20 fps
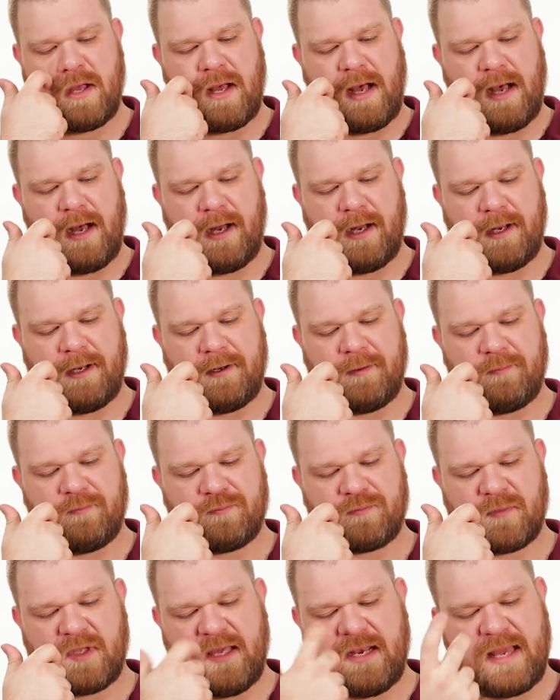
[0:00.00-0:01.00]

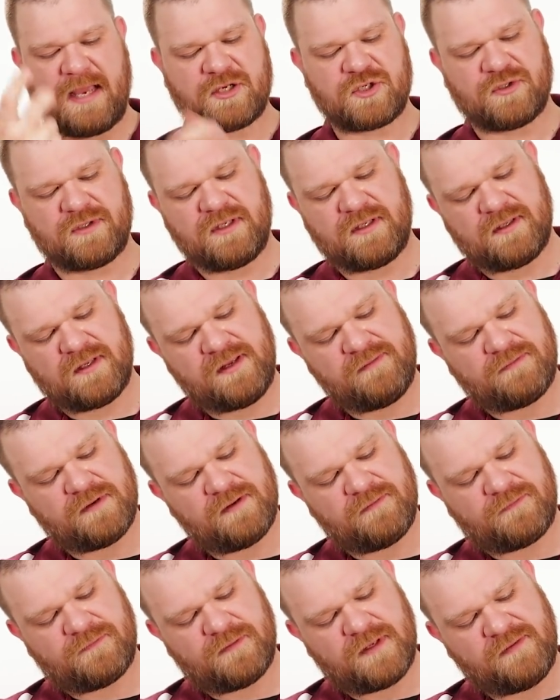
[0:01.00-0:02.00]
Um, and actually,
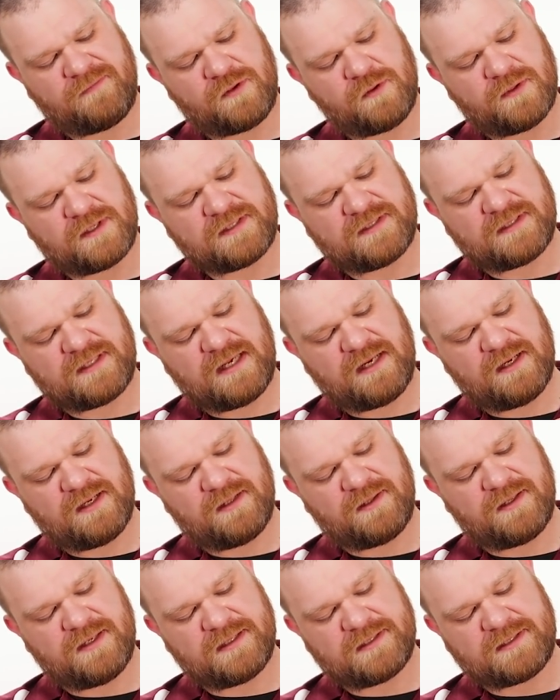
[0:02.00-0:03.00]
even if, if you
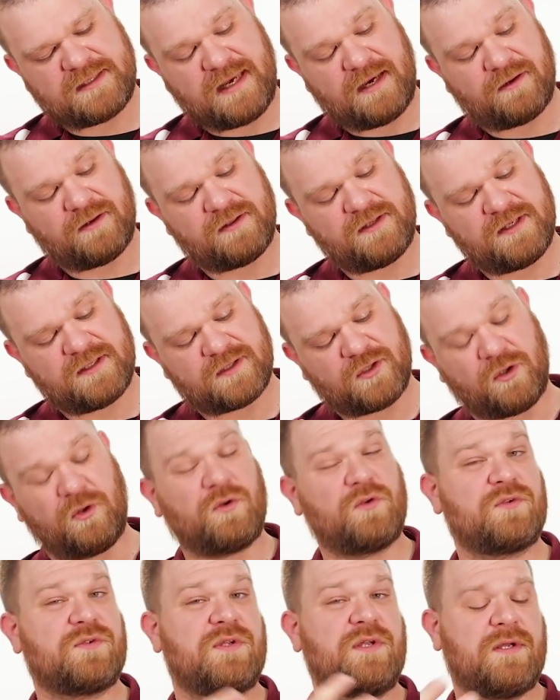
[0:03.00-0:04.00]
extended this down to this
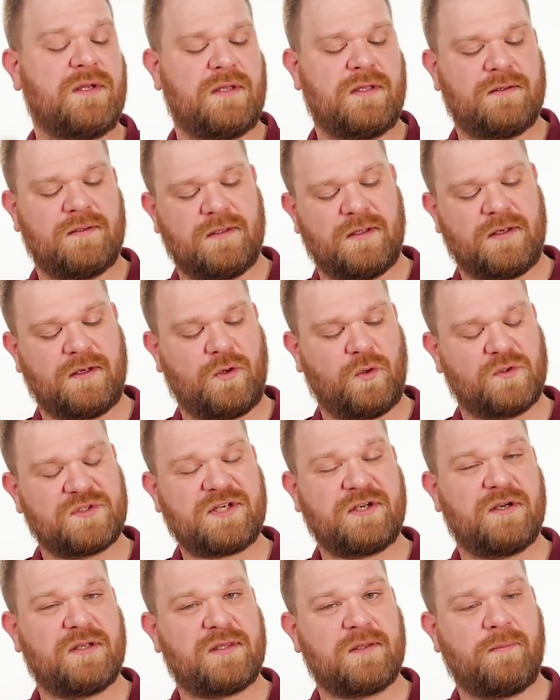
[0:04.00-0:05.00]
hole, the holes
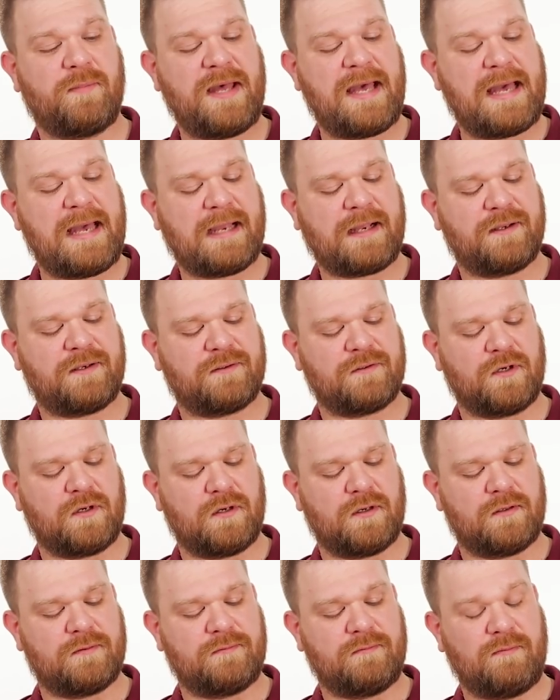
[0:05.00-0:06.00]
here at the back,
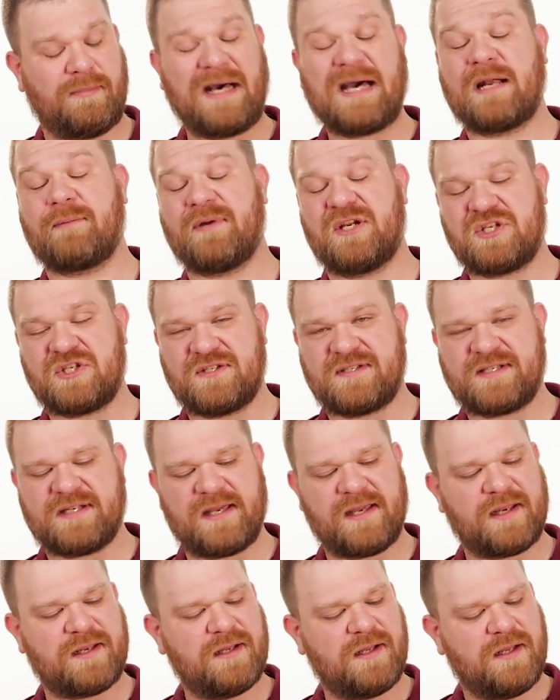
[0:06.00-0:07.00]
or bottom I should
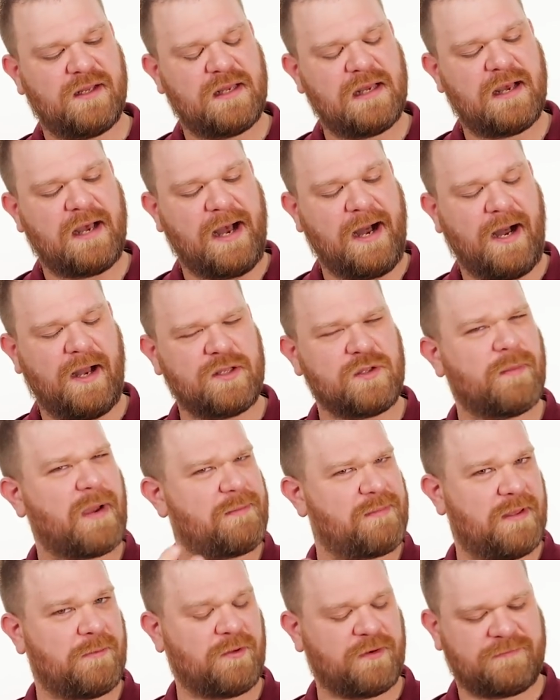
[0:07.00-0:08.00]
say, uh, you
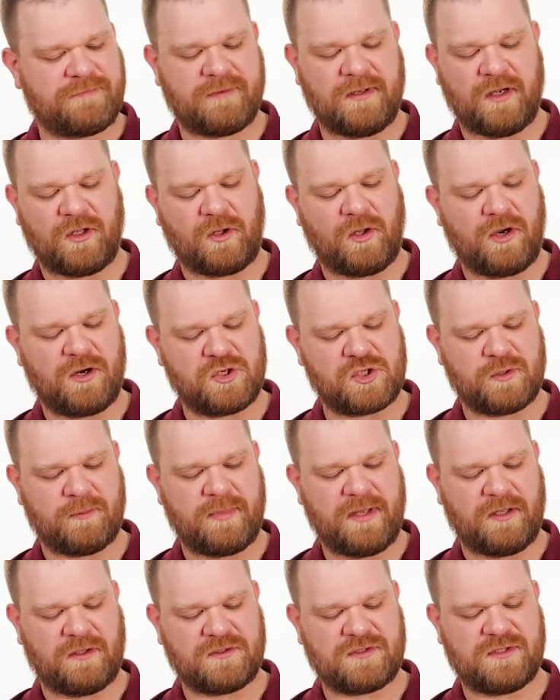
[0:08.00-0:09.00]
might be able to fit a larger
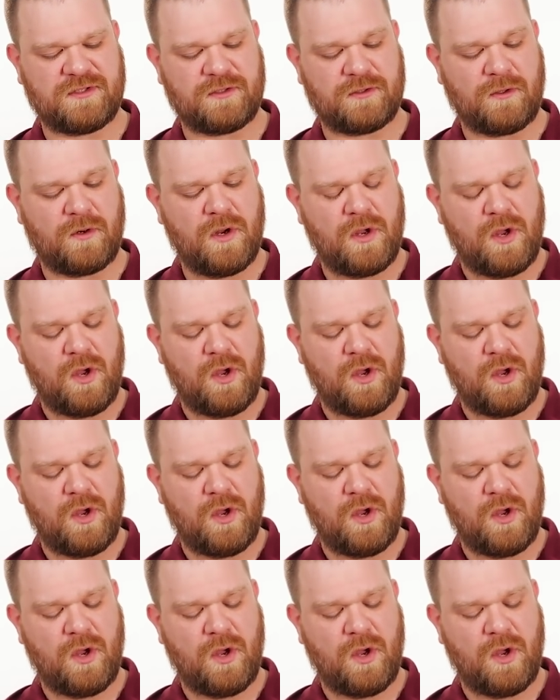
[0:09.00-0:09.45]
belt too